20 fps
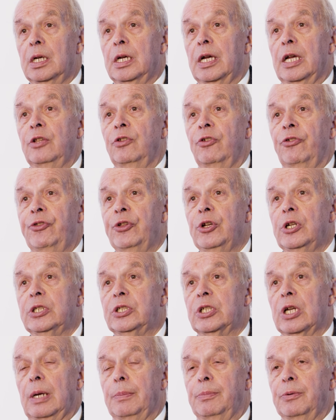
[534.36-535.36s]
And the third
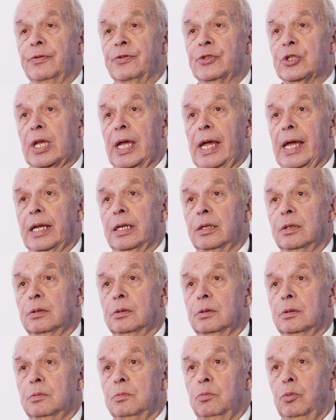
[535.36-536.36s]
type of scan
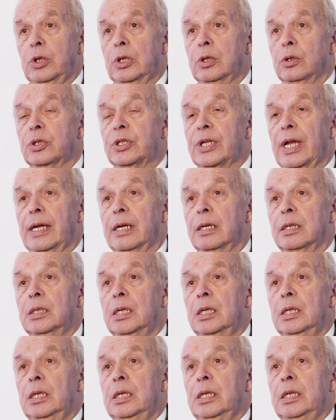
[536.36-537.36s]
we looked at
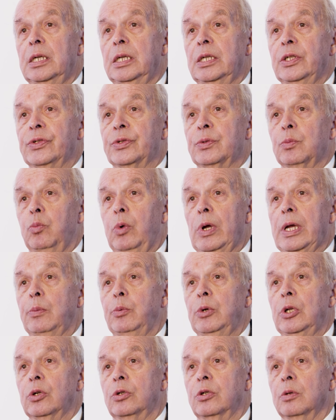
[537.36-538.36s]
is where
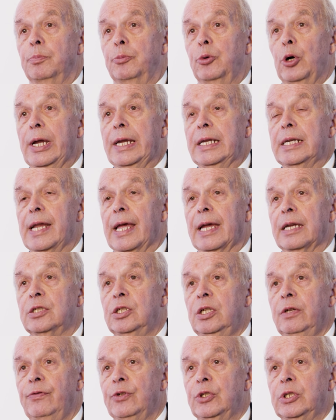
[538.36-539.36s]
we look at brain
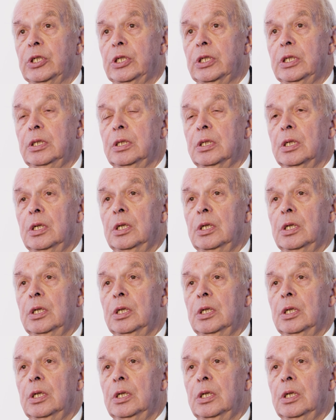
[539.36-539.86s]
activity